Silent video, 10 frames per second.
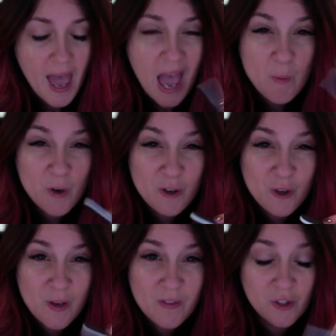And when you're
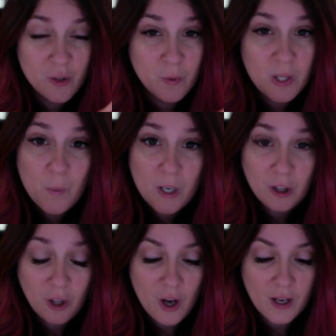doing this, you really want to
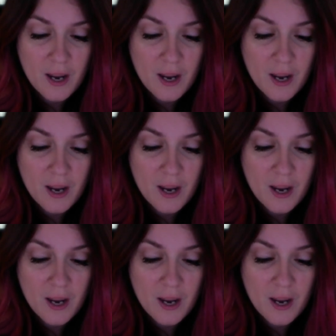look